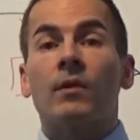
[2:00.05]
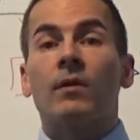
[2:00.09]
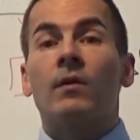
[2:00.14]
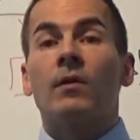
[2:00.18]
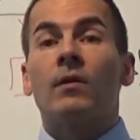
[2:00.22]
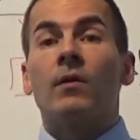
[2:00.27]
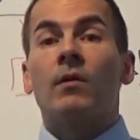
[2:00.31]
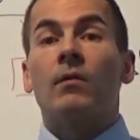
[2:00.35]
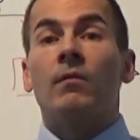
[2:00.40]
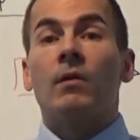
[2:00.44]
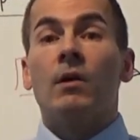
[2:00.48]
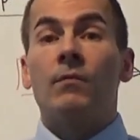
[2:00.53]
you
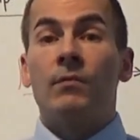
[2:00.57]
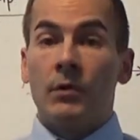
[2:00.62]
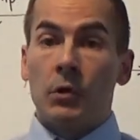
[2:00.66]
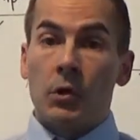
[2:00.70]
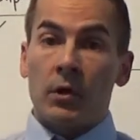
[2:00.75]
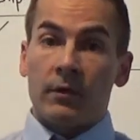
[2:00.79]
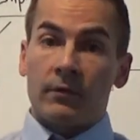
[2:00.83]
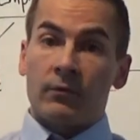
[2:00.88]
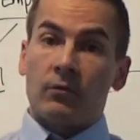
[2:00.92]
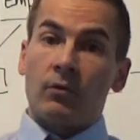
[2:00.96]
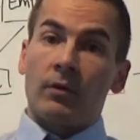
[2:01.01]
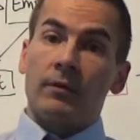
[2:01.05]
just
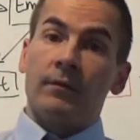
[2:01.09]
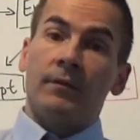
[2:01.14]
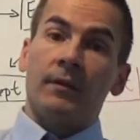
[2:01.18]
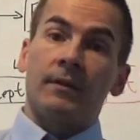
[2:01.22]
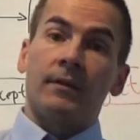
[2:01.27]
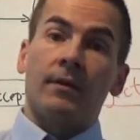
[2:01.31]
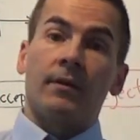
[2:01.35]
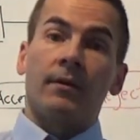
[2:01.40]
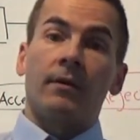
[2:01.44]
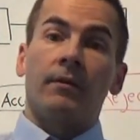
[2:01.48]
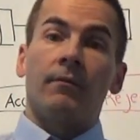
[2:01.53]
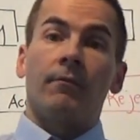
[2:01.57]
consider
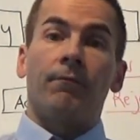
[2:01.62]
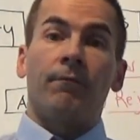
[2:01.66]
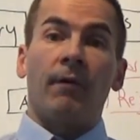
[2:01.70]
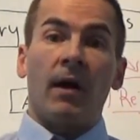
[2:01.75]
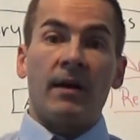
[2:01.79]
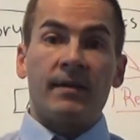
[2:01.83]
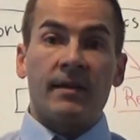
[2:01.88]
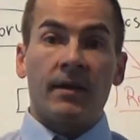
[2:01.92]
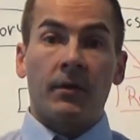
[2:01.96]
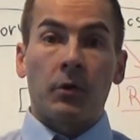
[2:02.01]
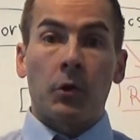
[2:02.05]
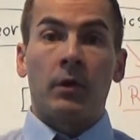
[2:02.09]
financial
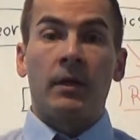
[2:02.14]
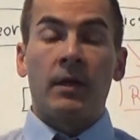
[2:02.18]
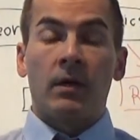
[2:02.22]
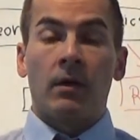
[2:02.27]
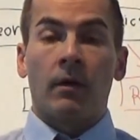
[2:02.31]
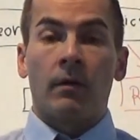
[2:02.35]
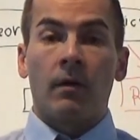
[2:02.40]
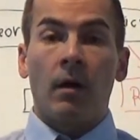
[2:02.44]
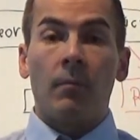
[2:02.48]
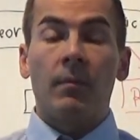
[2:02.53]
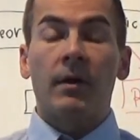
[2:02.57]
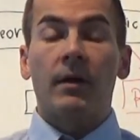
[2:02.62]
economics